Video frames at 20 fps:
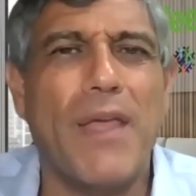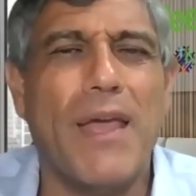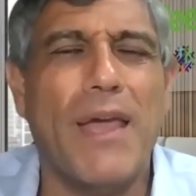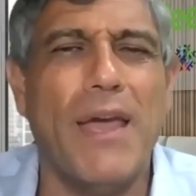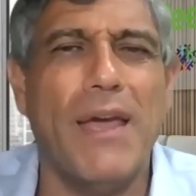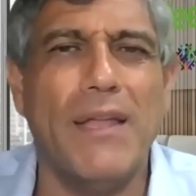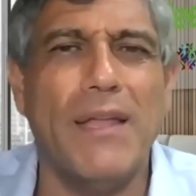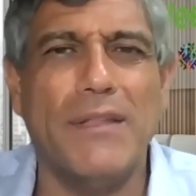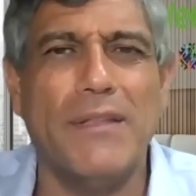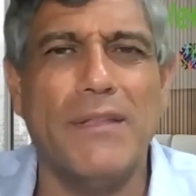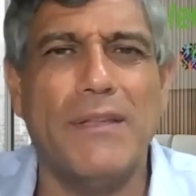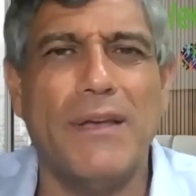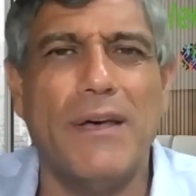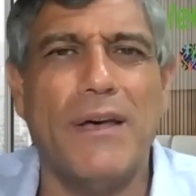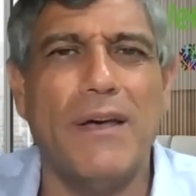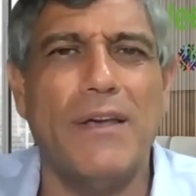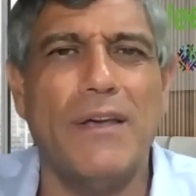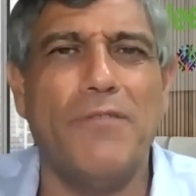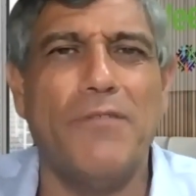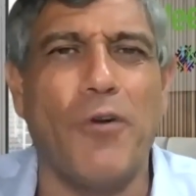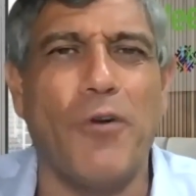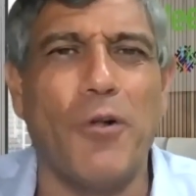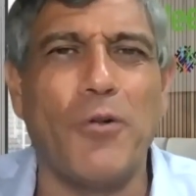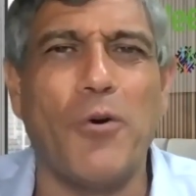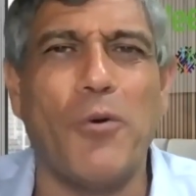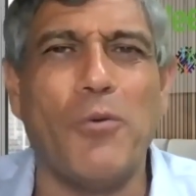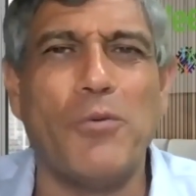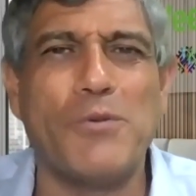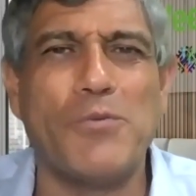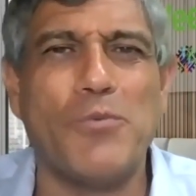And if all
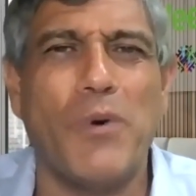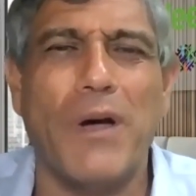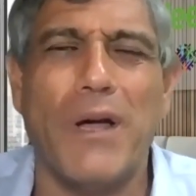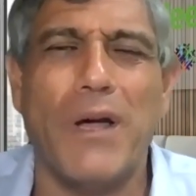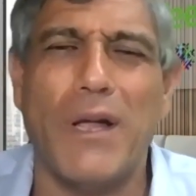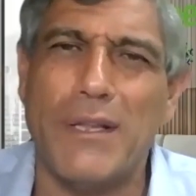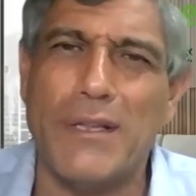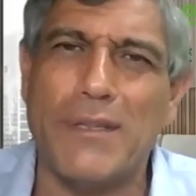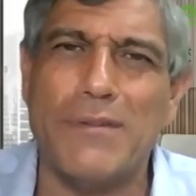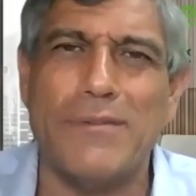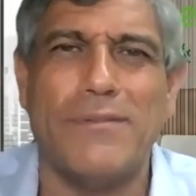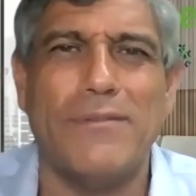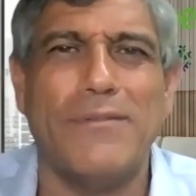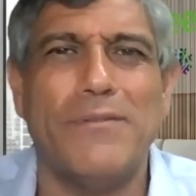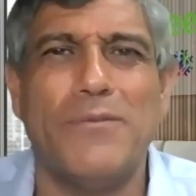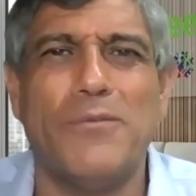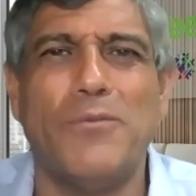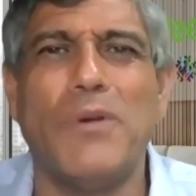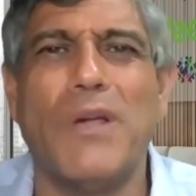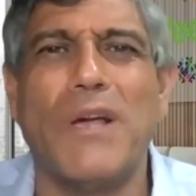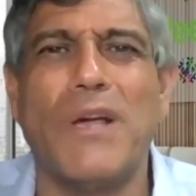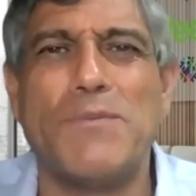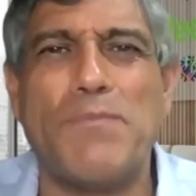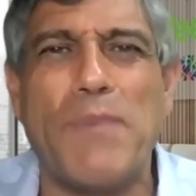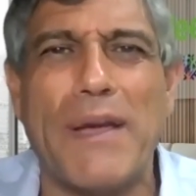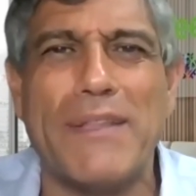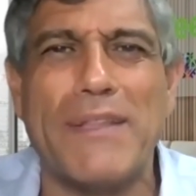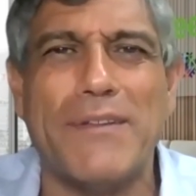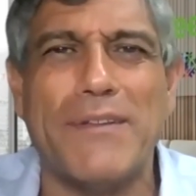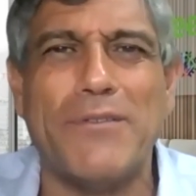goes well, and we
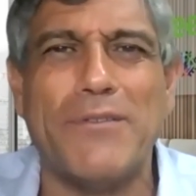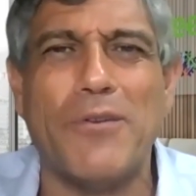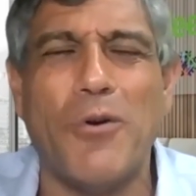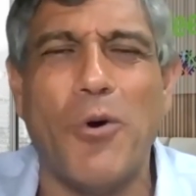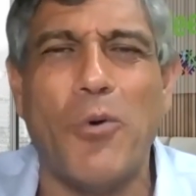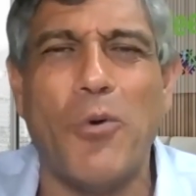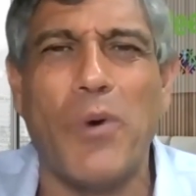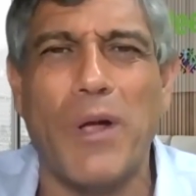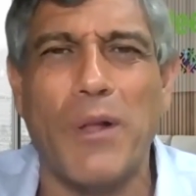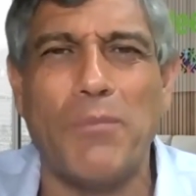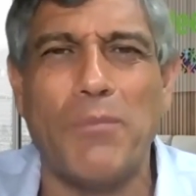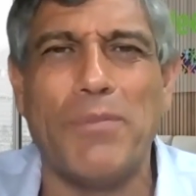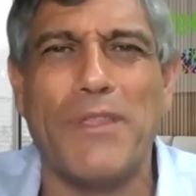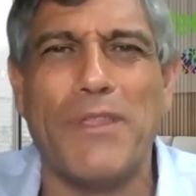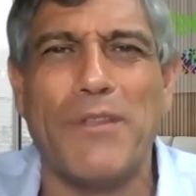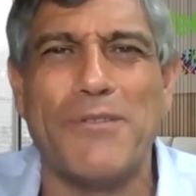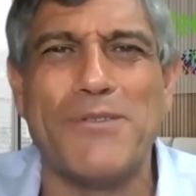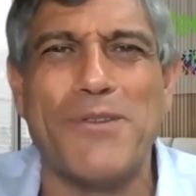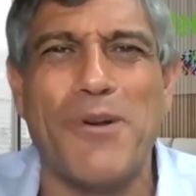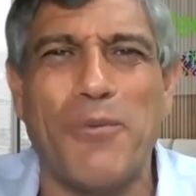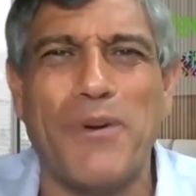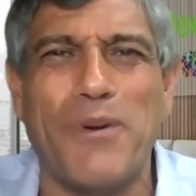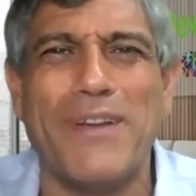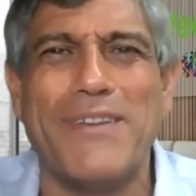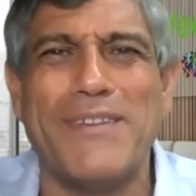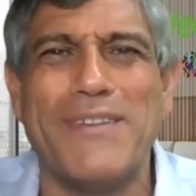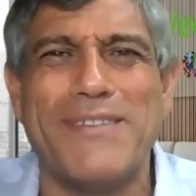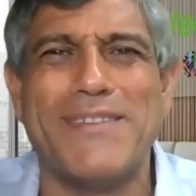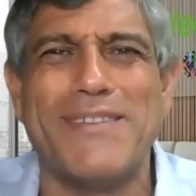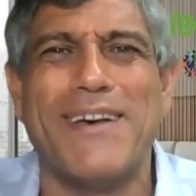expect it to go well, but there's
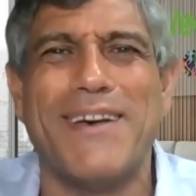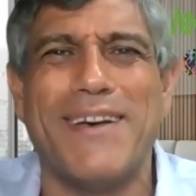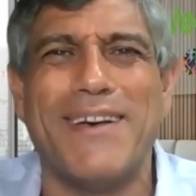always